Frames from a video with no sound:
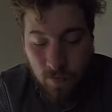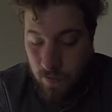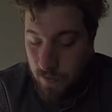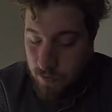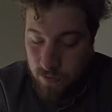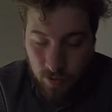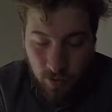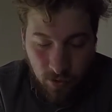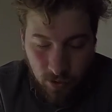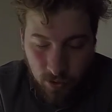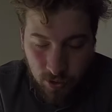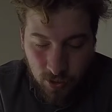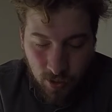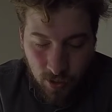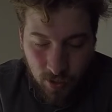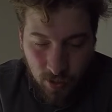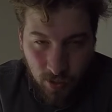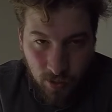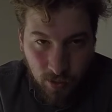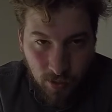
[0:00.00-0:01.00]
The sun's
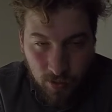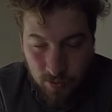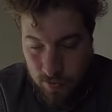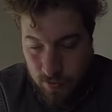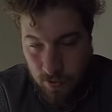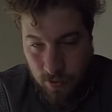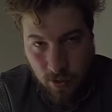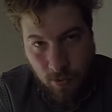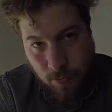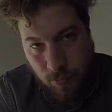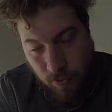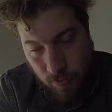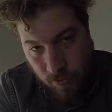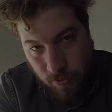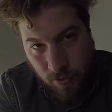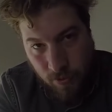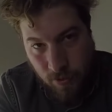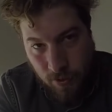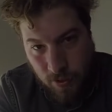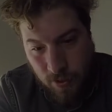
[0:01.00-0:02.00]
shining, it's in the upper
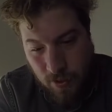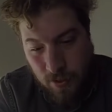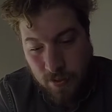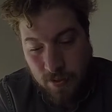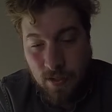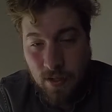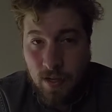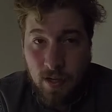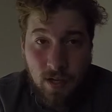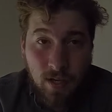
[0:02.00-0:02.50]
30s,